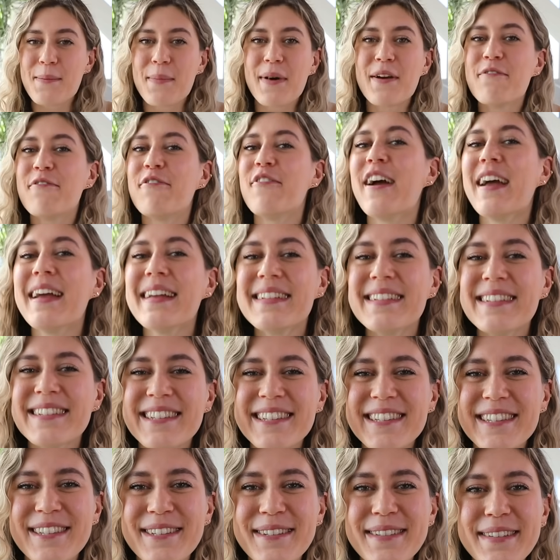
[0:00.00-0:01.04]
My
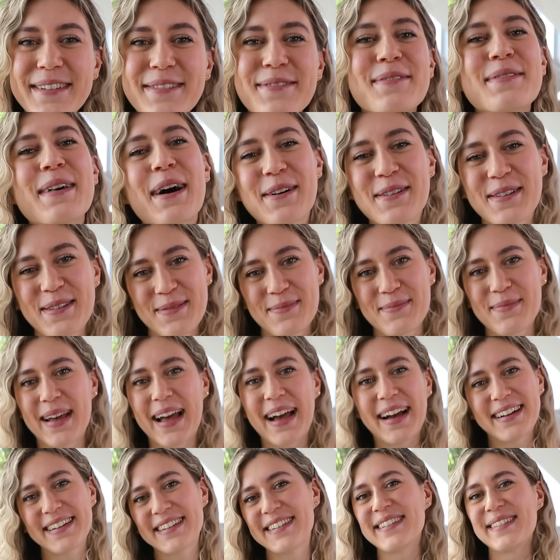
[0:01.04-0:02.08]
friends, welcome
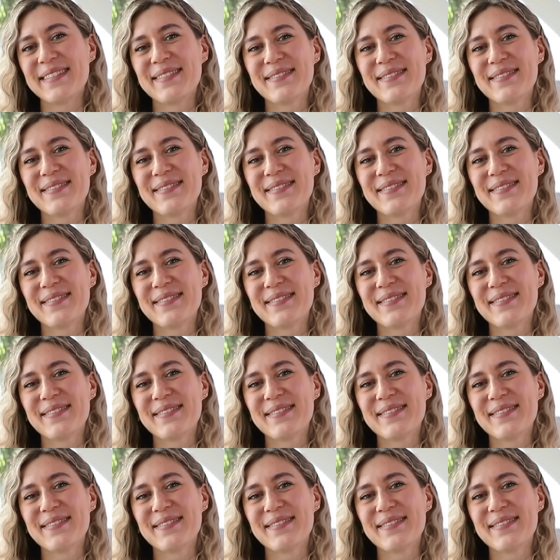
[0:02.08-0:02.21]
back.